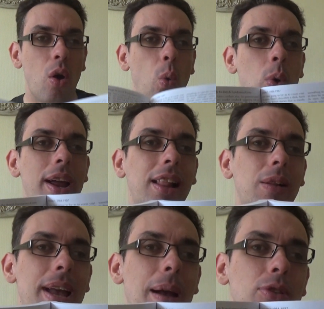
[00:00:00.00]
will
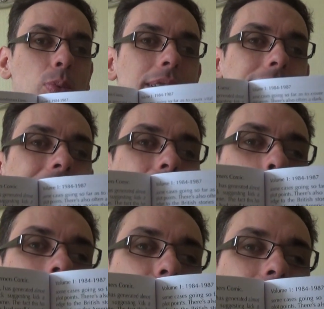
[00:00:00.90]
be able to work
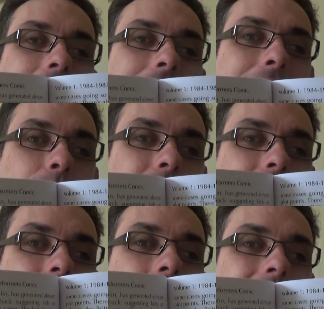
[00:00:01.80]
out where the layout
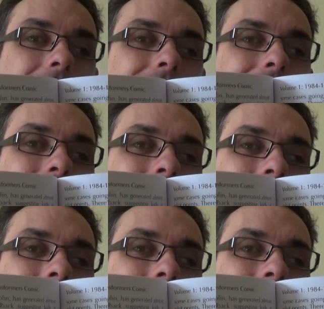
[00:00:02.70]
style